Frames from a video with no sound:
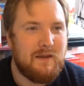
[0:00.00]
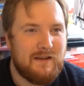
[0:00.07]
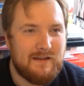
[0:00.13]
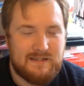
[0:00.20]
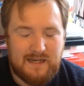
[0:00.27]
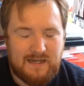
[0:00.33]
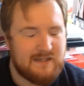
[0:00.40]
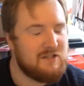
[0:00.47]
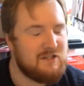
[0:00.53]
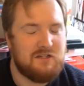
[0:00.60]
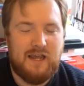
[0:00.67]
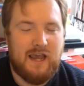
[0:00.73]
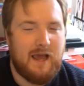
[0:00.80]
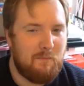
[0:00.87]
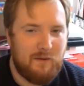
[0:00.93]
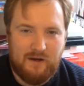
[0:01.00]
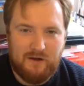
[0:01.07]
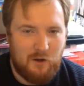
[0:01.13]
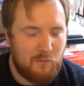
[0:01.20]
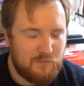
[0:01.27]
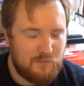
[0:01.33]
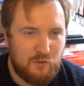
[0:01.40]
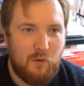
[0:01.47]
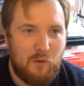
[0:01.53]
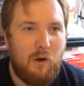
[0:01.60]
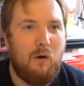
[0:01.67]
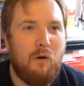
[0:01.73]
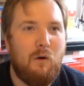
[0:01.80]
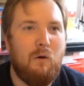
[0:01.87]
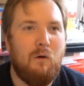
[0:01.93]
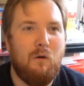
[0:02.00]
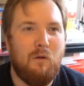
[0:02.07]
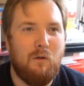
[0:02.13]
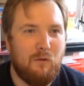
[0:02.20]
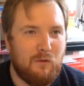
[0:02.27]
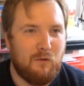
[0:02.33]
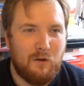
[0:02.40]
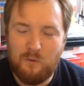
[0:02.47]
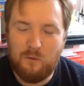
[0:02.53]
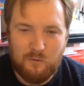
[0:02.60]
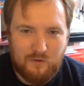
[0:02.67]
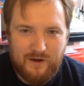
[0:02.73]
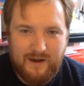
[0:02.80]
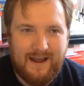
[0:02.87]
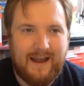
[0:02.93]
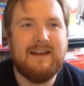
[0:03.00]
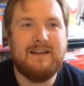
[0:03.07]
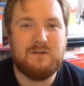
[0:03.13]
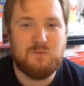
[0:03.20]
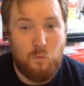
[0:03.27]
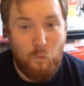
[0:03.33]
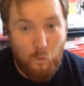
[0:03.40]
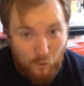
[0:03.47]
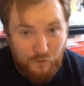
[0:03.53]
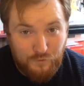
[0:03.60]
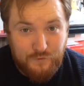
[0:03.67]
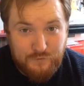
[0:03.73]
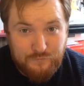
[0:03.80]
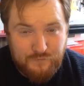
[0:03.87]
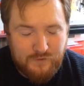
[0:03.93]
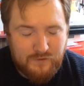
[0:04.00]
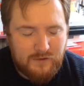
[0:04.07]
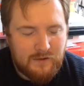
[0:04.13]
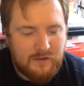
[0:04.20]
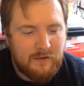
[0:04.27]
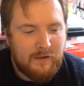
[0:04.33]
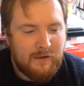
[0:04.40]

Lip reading: Because he is just camping it up to all glory, and it's wonderful.